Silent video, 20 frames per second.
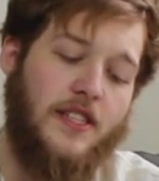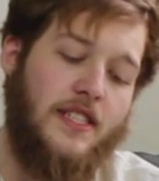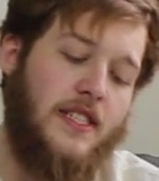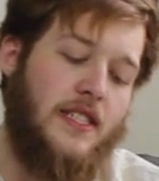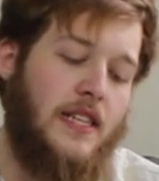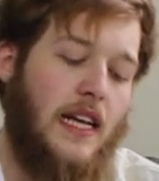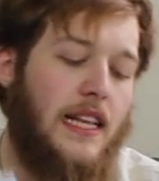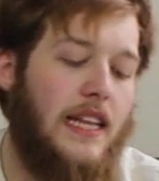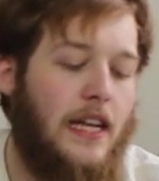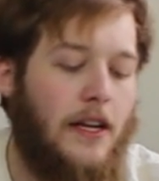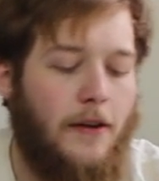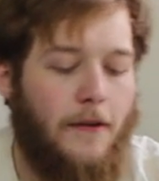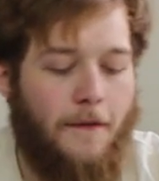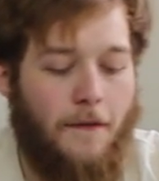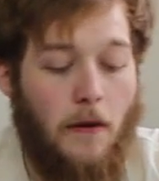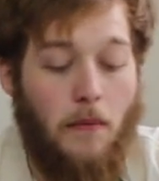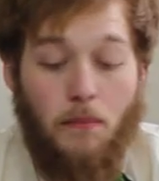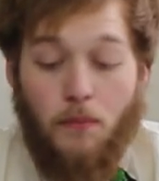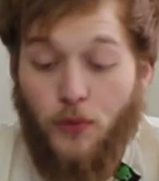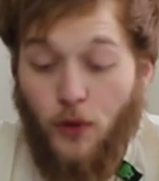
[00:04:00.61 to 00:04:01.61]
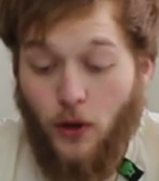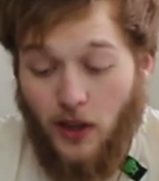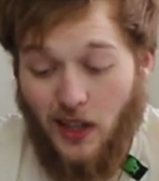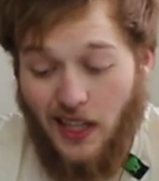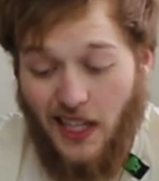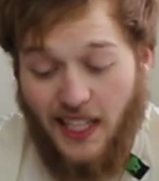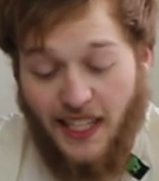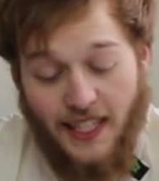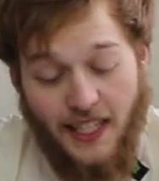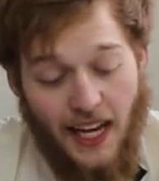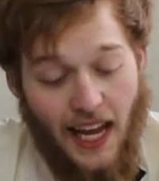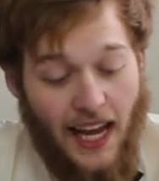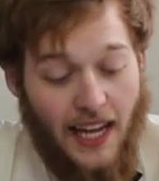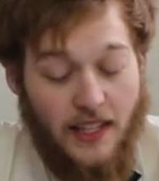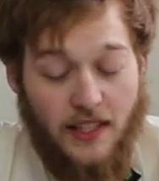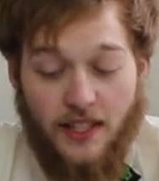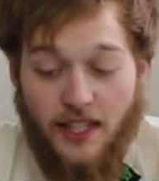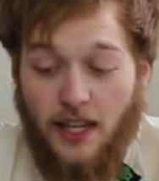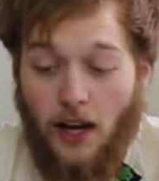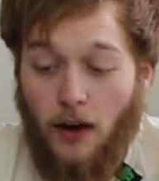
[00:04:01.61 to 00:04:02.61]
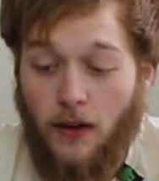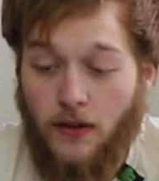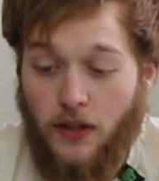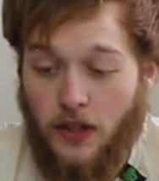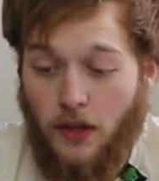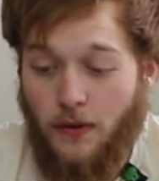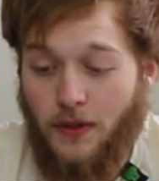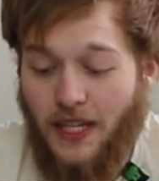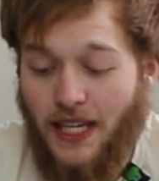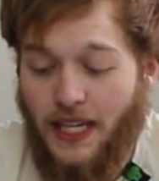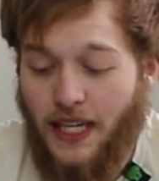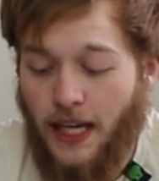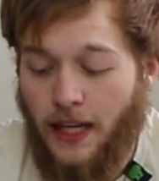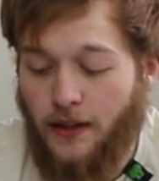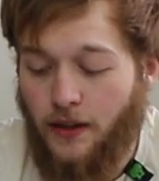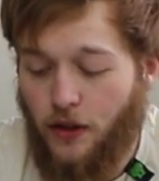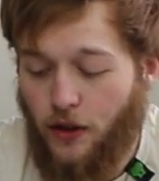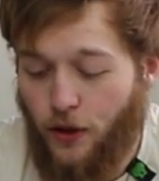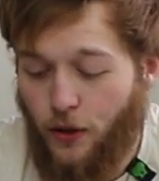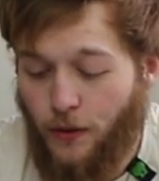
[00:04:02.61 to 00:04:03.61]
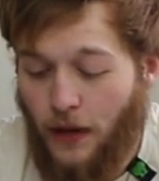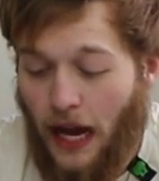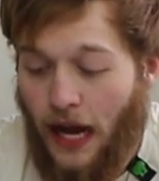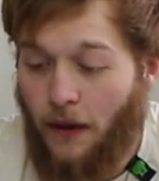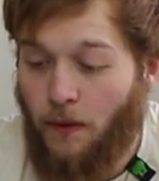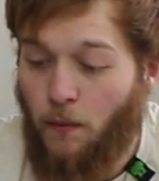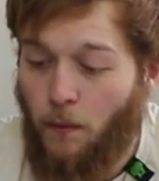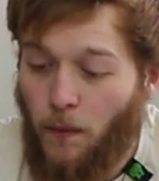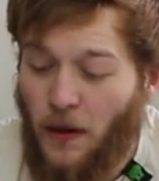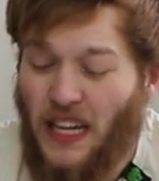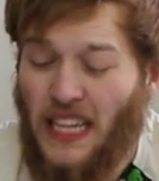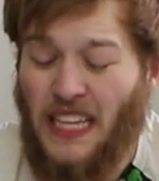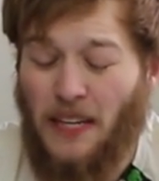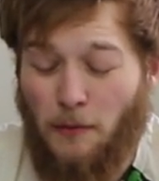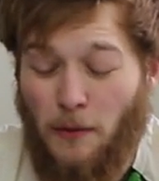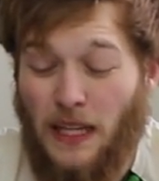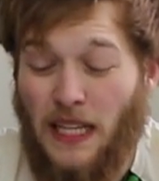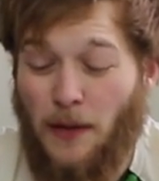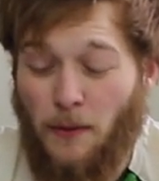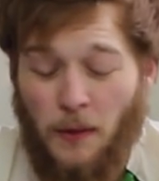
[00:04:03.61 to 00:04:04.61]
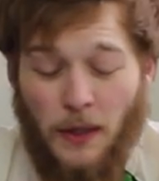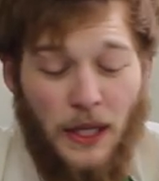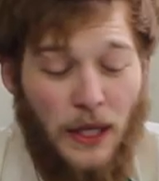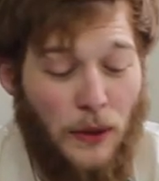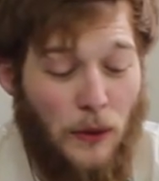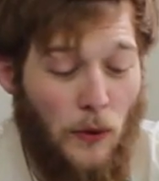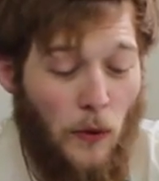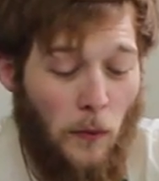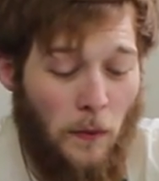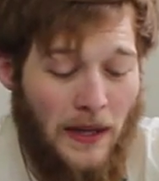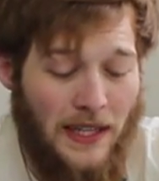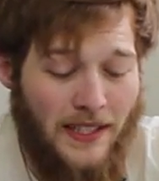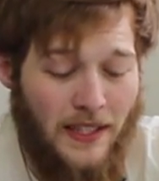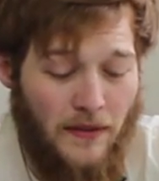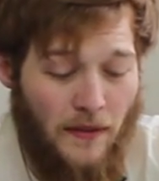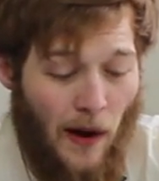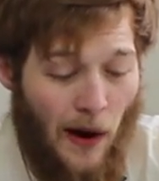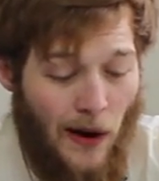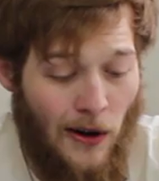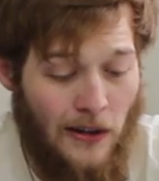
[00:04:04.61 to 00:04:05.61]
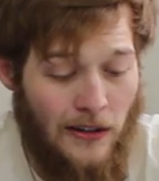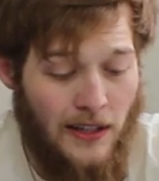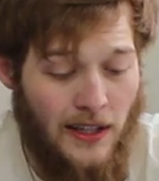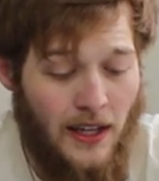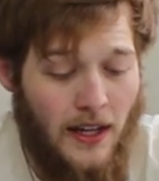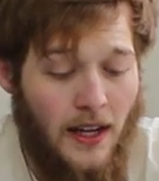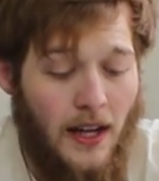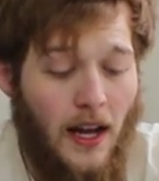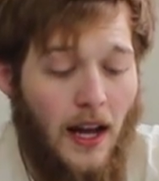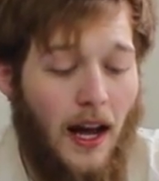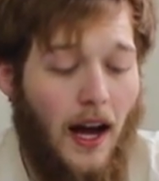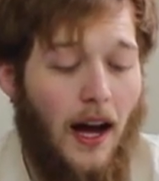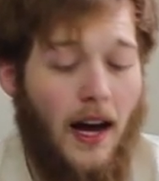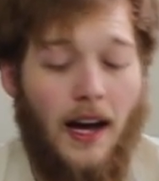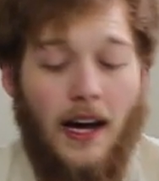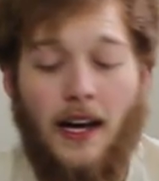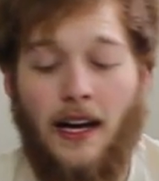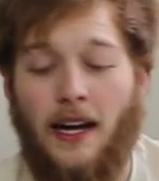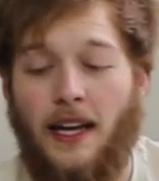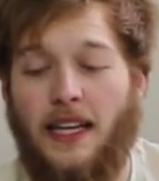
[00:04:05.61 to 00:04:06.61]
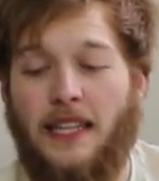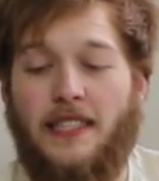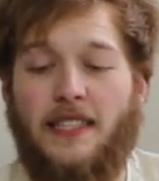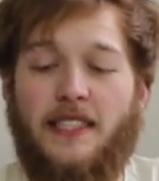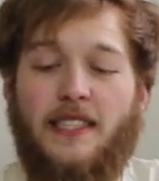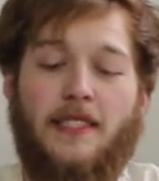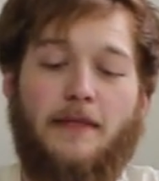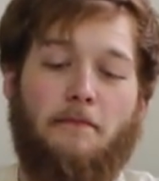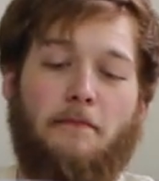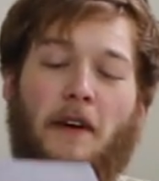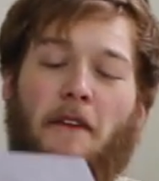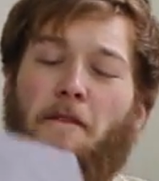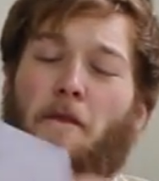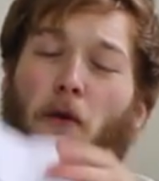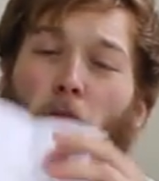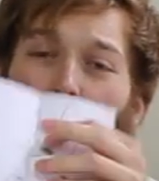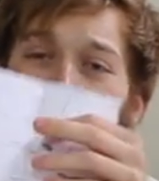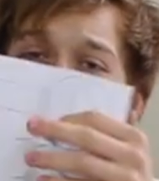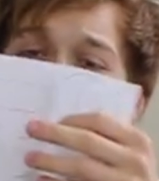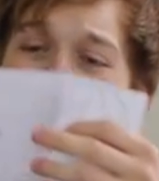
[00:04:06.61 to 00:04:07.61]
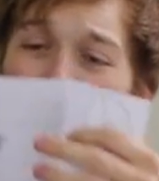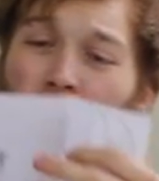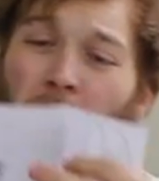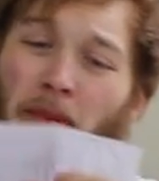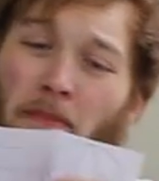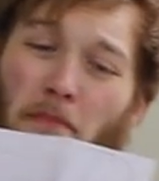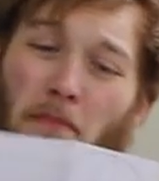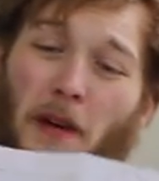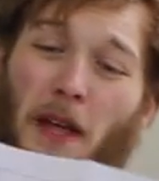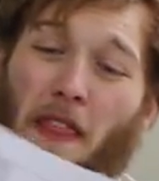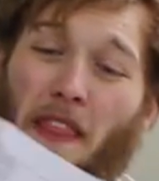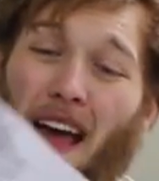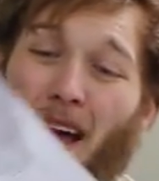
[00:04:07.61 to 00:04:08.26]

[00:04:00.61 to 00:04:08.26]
this is a letter from Brooklyn, and she also did include a really, really, really cool piece of art. It's a photocopy, but